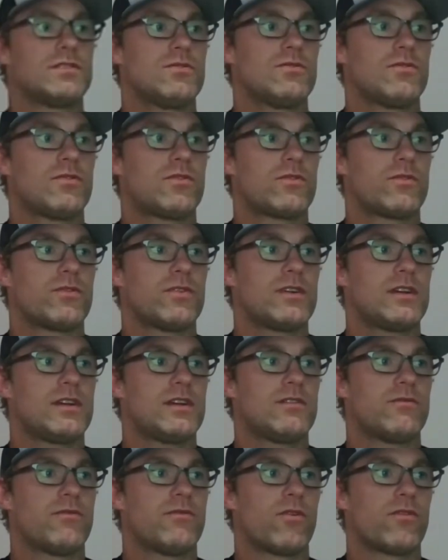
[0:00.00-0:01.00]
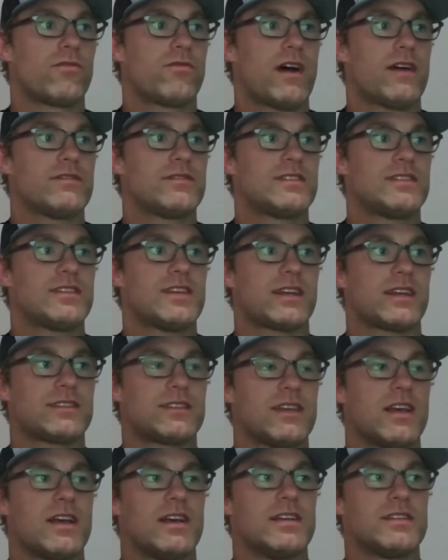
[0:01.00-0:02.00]
3, 4, 5,
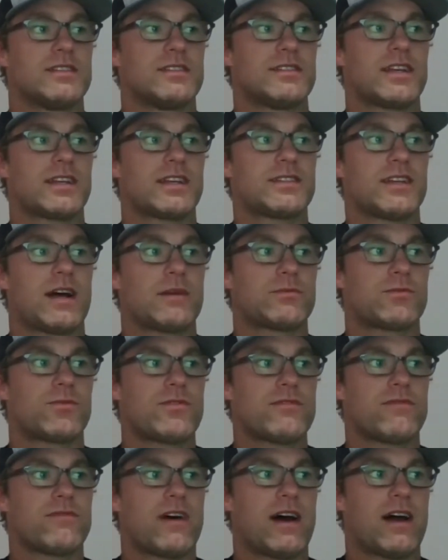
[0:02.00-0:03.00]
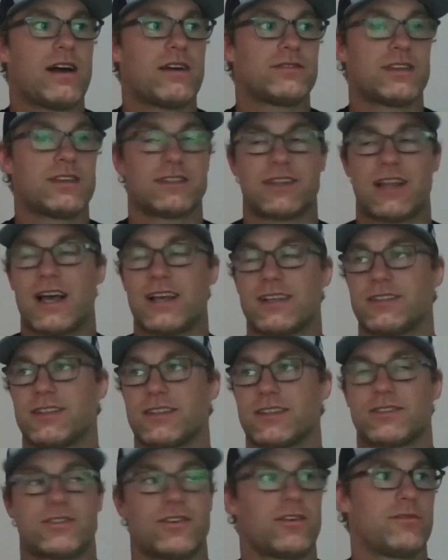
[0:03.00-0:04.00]
6 top 25s his last
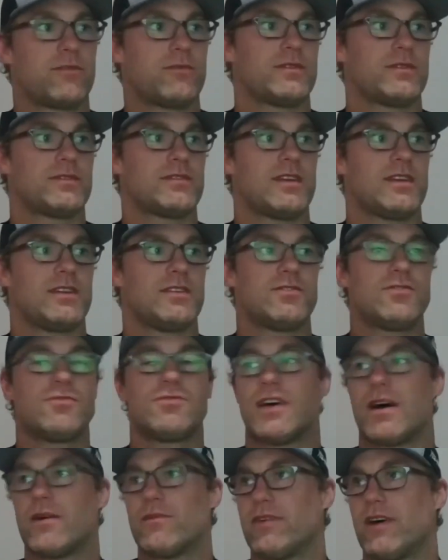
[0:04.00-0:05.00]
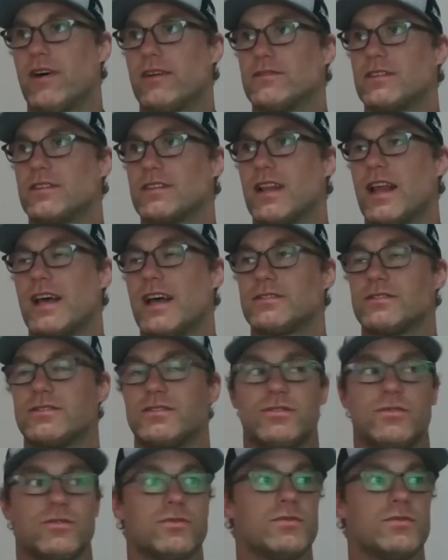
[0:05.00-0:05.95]
6 tournaments, and 2 top 5s his last 2.